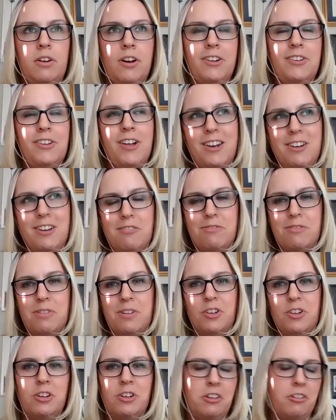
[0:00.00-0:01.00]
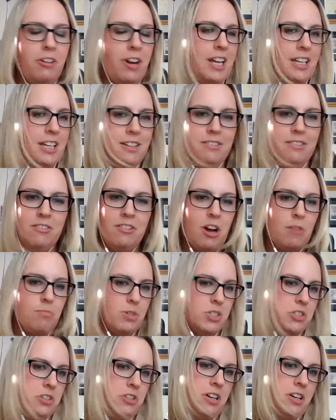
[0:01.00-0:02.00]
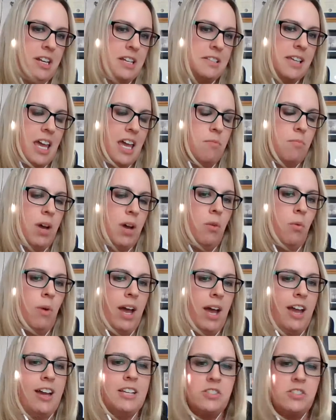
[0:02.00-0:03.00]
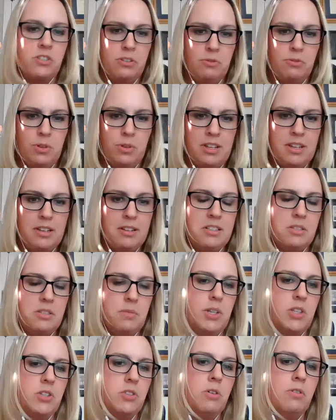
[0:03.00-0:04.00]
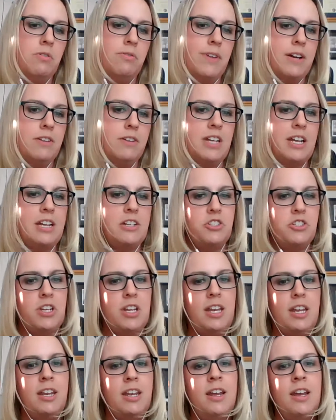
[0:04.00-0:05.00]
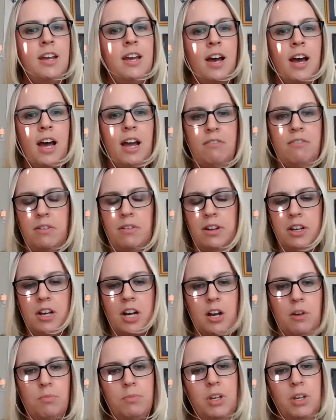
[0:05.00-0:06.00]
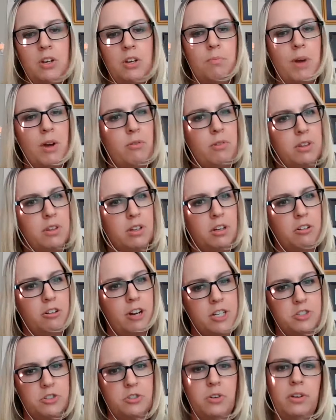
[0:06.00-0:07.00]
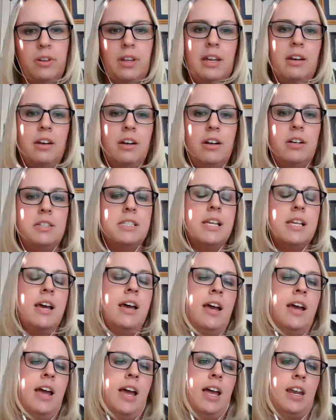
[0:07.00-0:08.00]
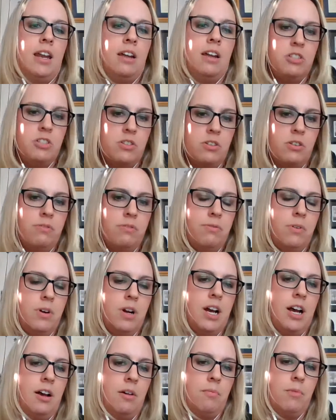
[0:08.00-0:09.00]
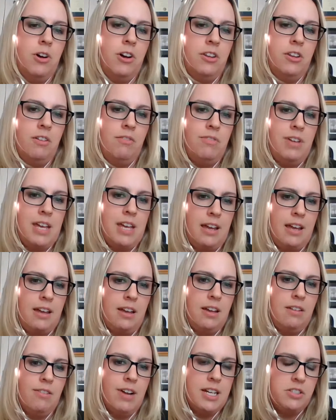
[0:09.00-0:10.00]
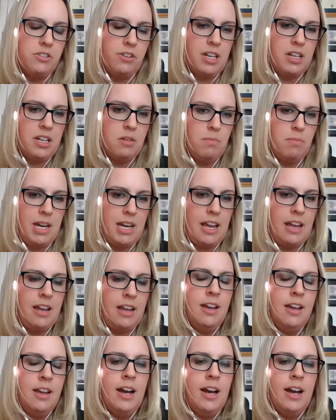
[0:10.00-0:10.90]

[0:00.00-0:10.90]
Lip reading: a lot of great opportunities came my way. I served with the Elizabeth Dole Foundation. I met with congressional leaders, and I served on the VA advisory committee.